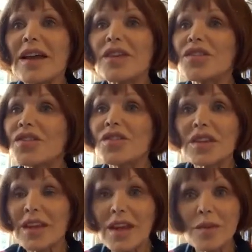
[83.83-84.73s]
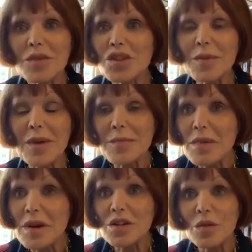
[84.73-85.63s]
It's just that it came into my
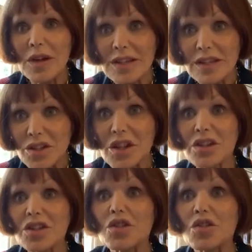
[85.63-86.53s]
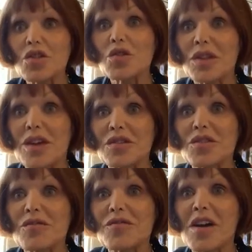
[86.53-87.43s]
mind when I started in
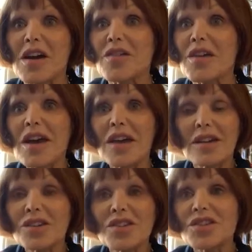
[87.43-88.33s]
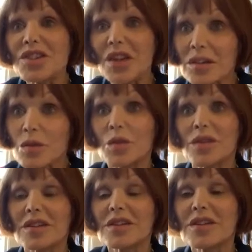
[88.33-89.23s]
2005, and I just stuck
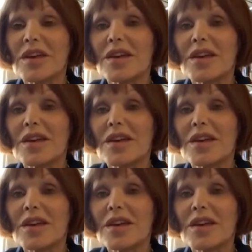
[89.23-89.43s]
with it.